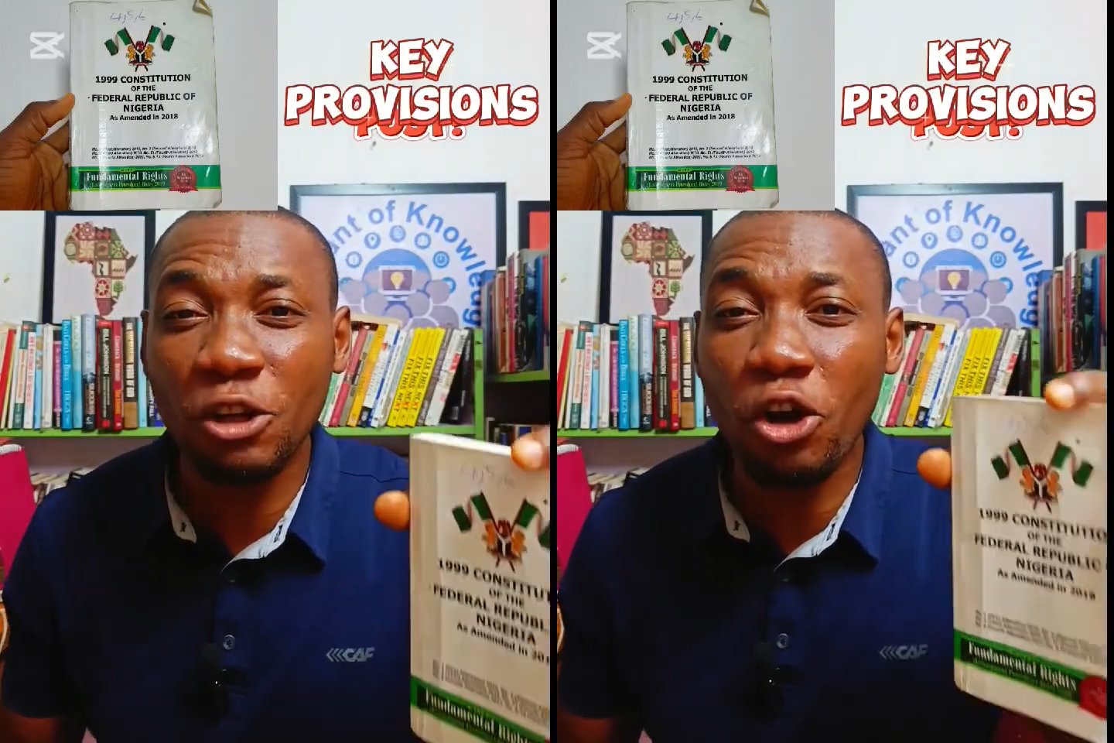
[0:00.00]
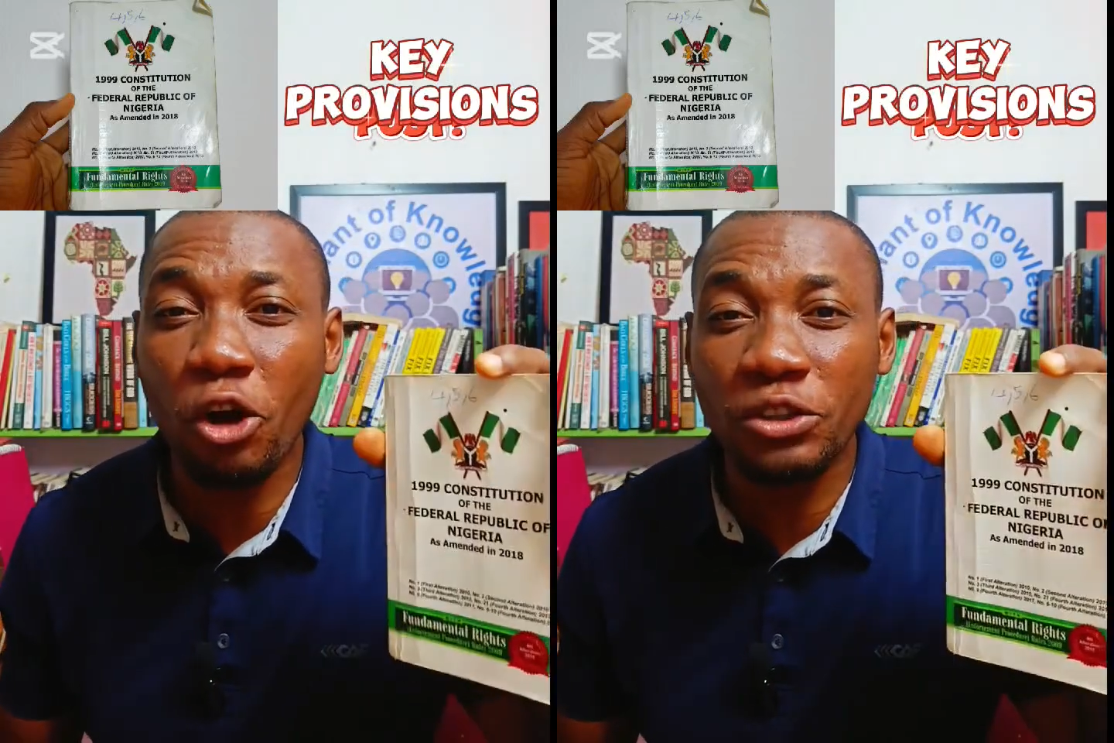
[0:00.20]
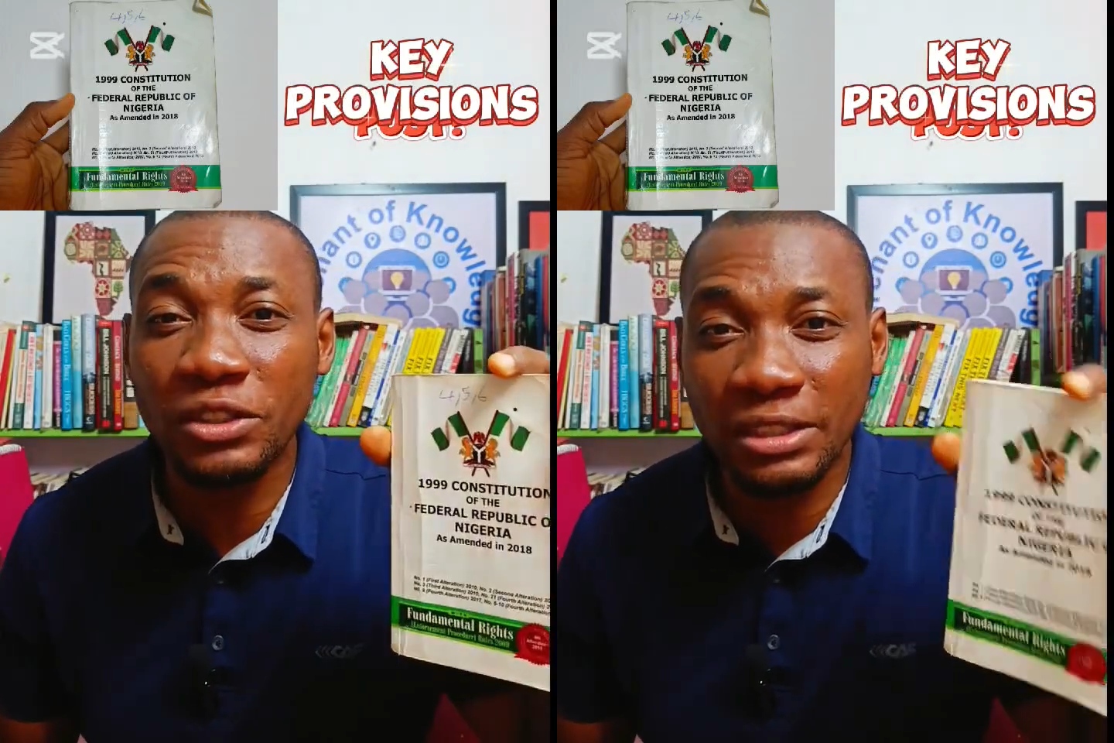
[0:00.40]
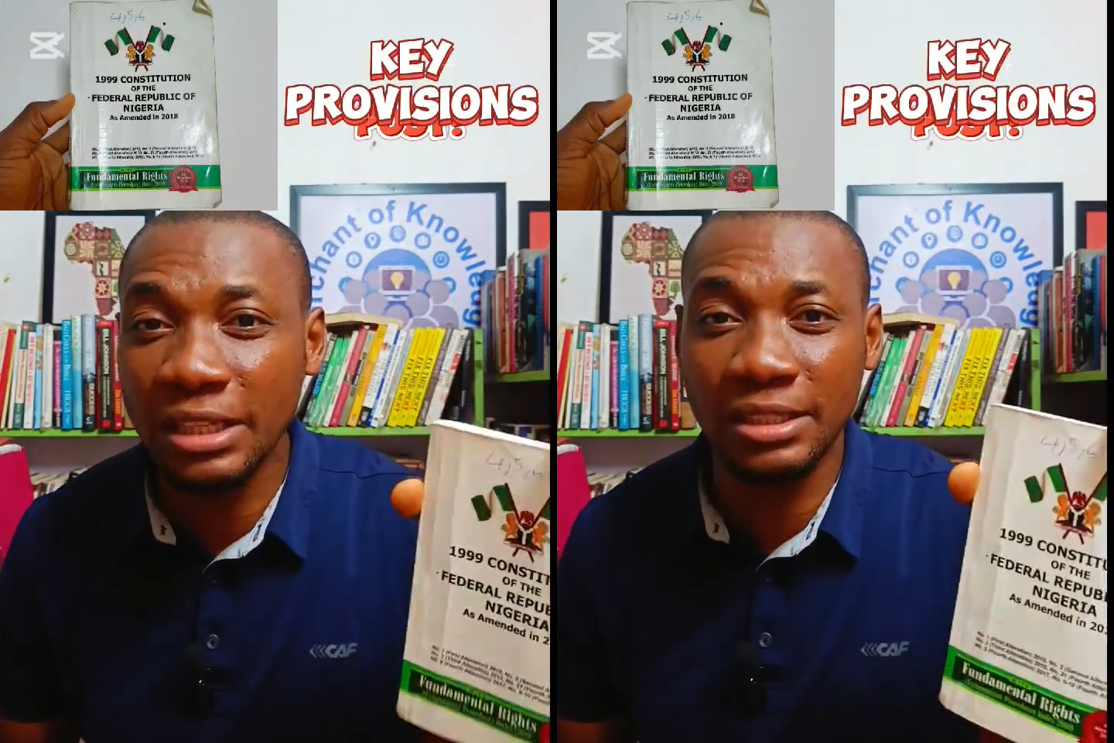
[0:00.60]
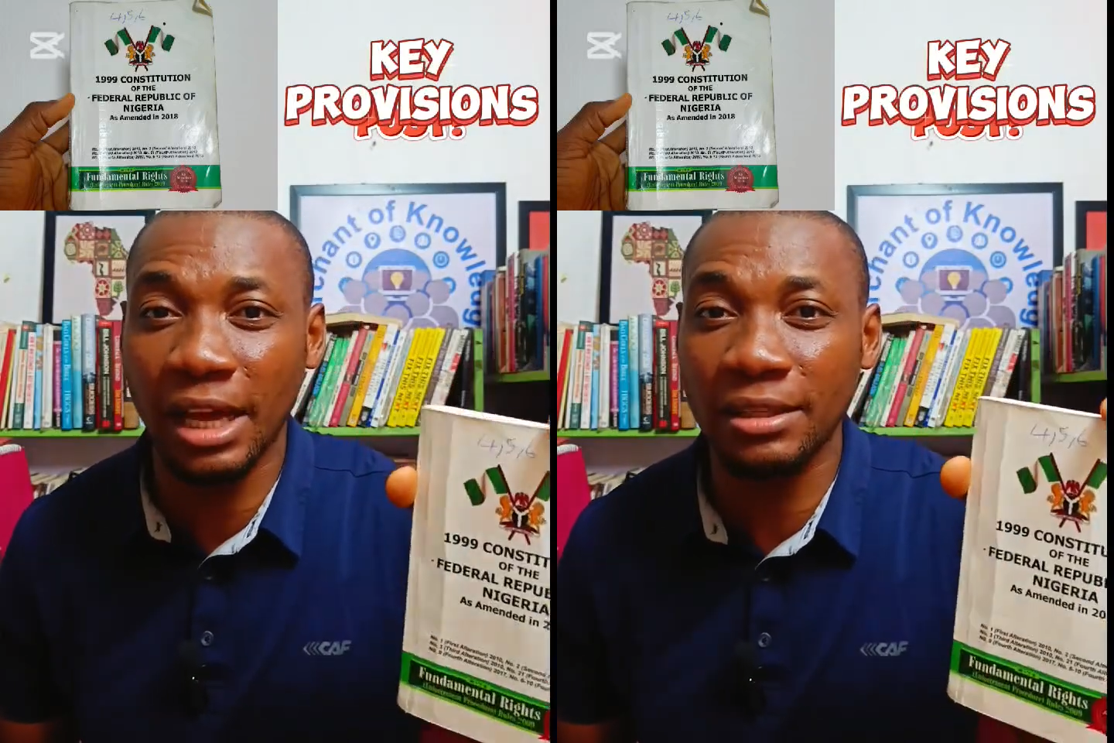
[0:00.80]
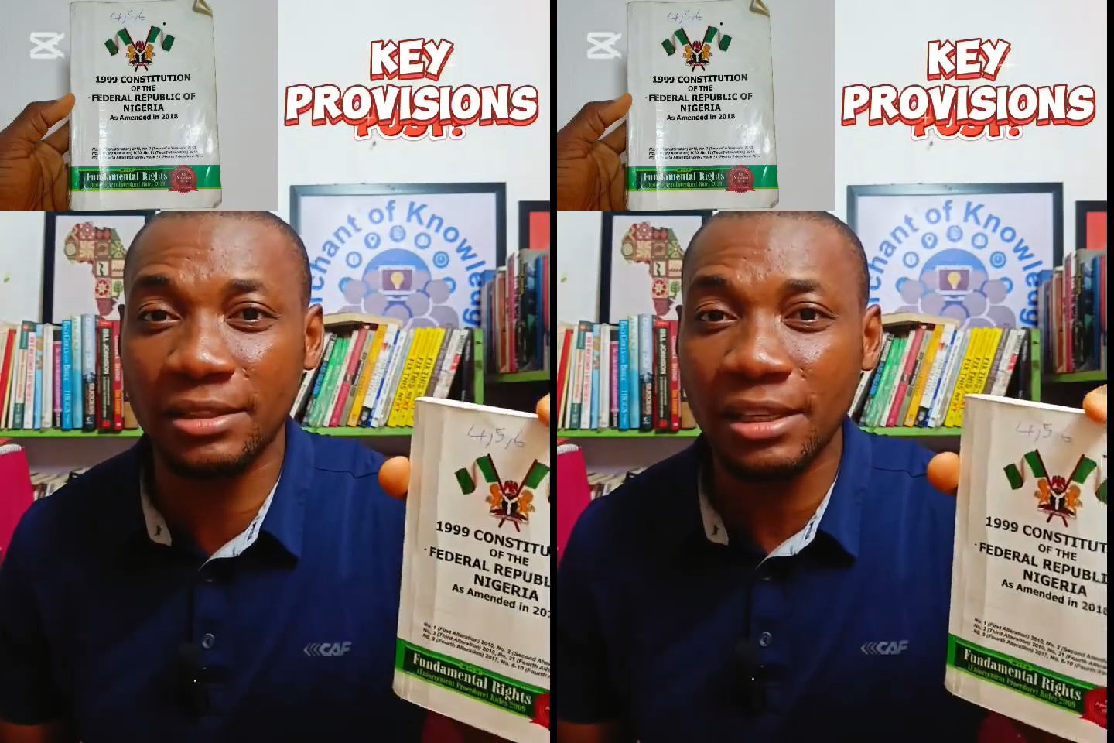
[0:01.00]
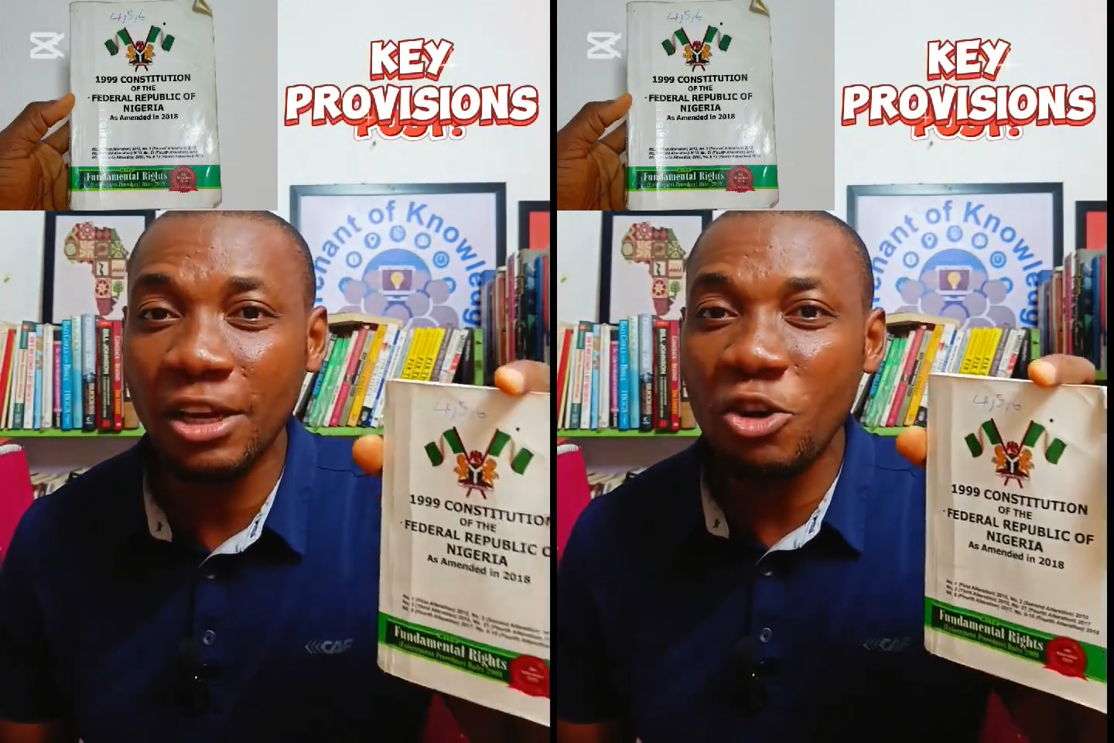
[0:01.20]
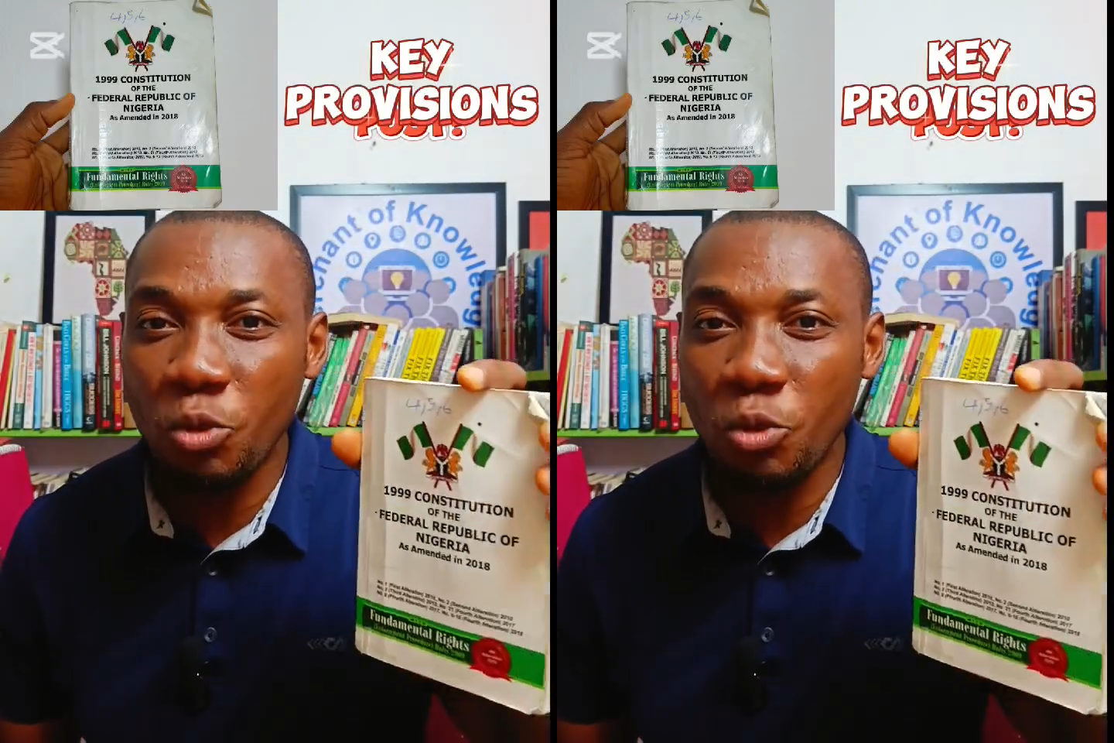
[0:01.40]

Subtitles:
not consistent